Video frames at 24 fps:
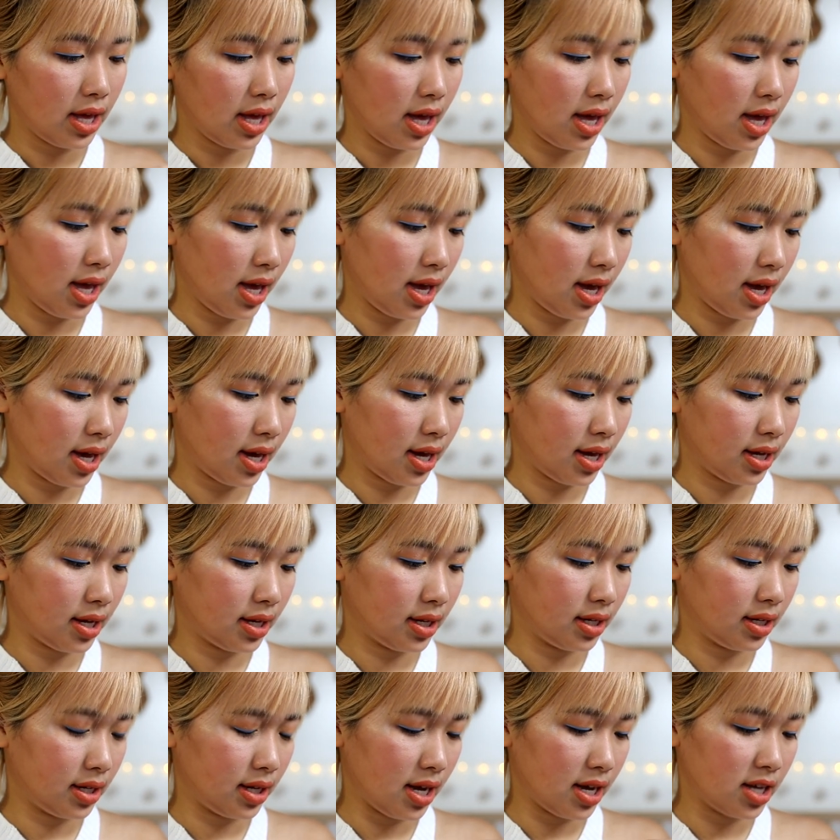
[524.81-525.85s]

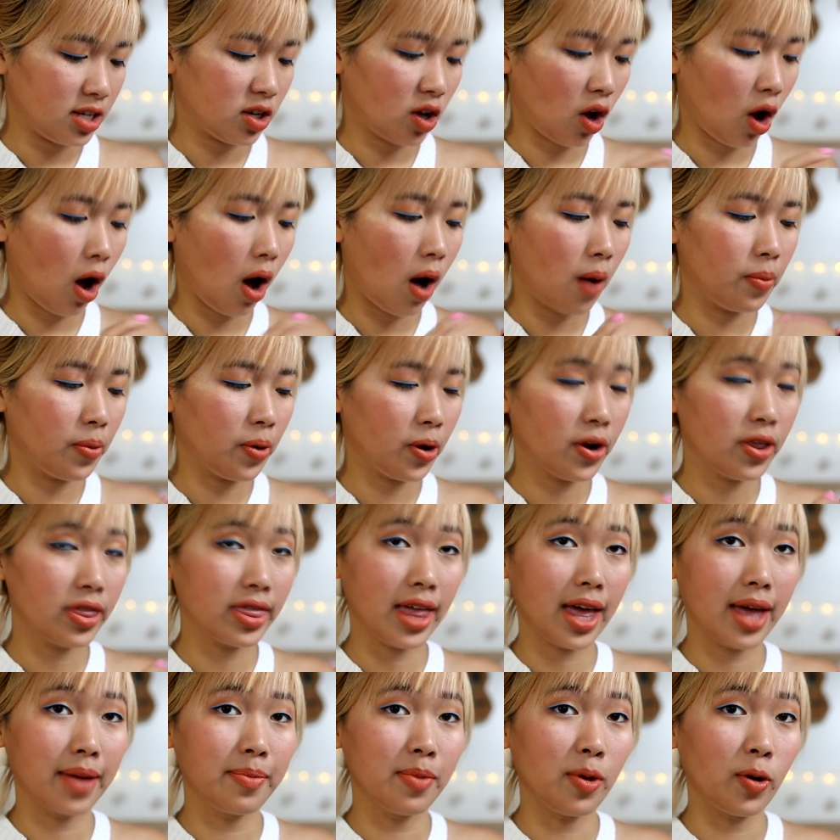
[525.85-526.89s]
And it's called
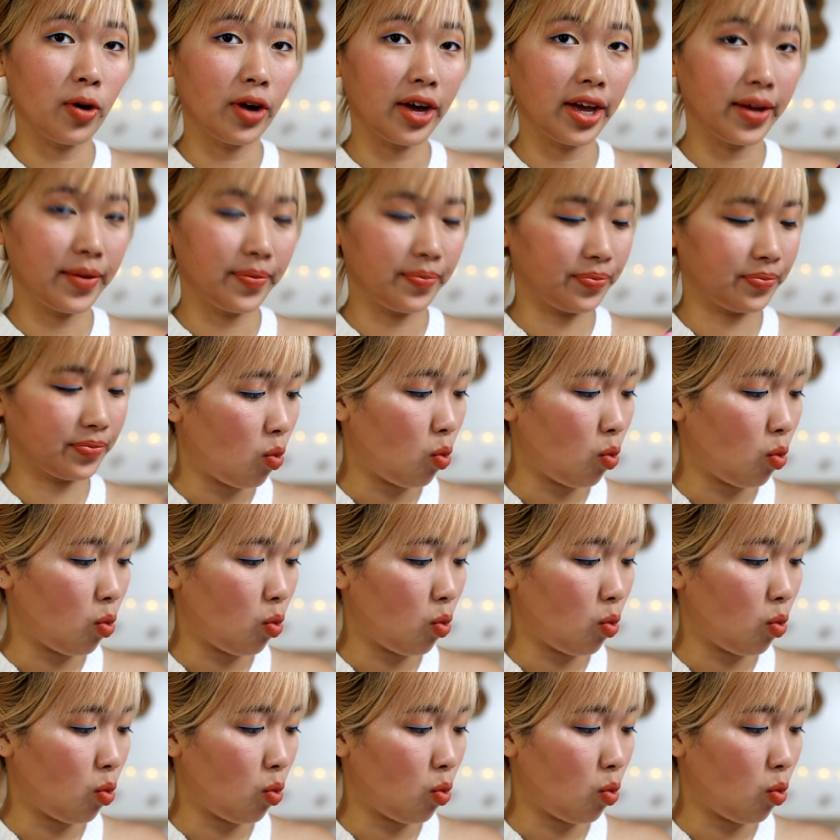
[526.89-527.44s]
Birthday Boy.